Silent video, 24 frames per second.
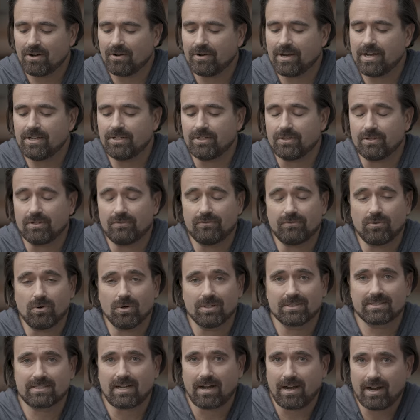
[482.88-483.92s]
R8 good
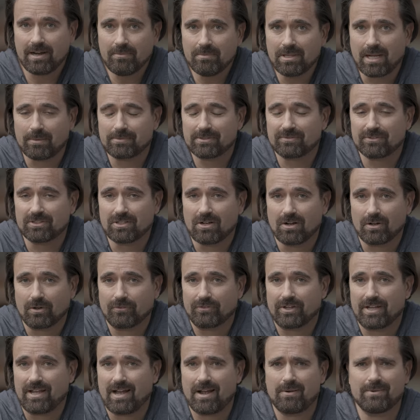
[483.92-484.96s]
for time-lapse
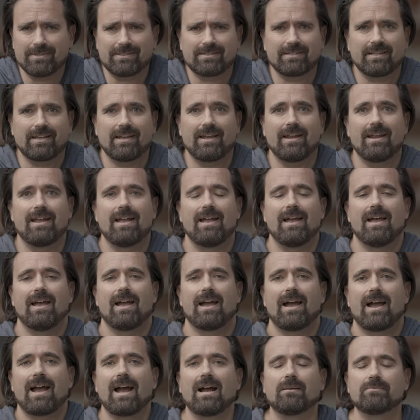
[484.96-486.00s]
photography? I would say
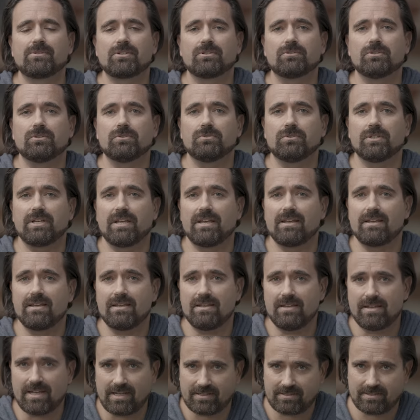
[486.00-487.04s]
absolutely,
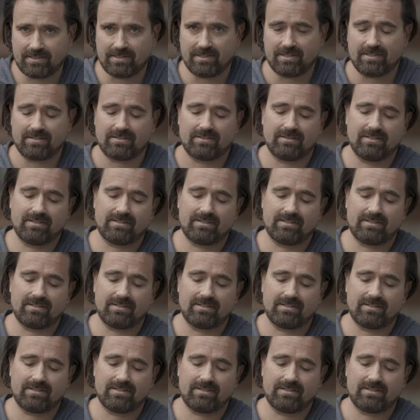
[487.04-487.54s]
yes it is.